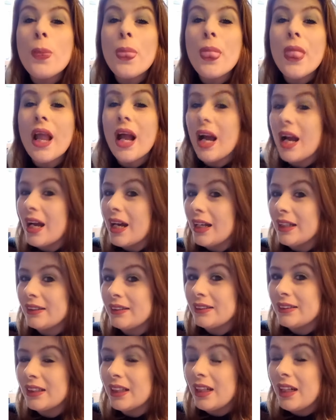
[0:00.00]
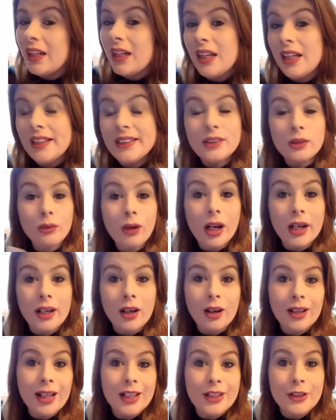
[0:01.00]
and it's all right. I'll
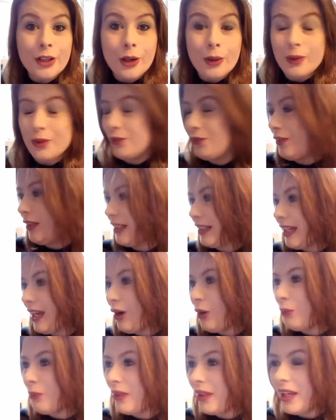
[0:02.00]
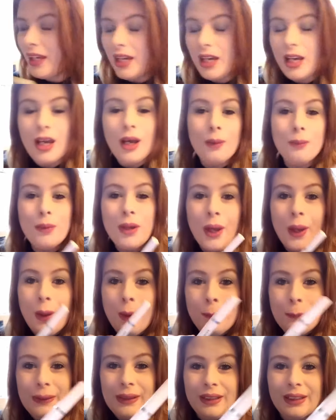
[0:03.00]
let you know if I get on with it.
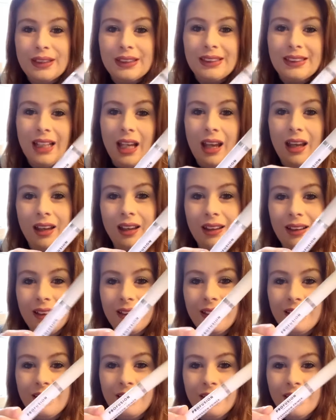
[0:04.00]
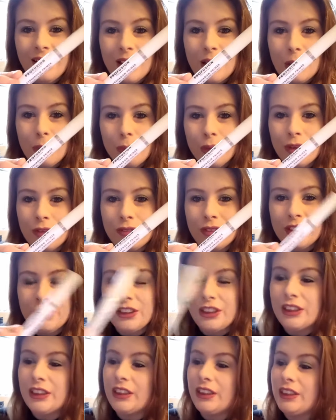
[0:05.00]
But yeah, Pro
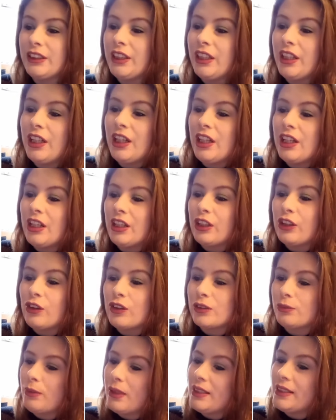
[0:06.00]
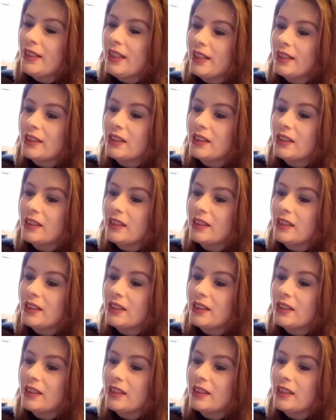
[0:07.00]
Vision Cosmetics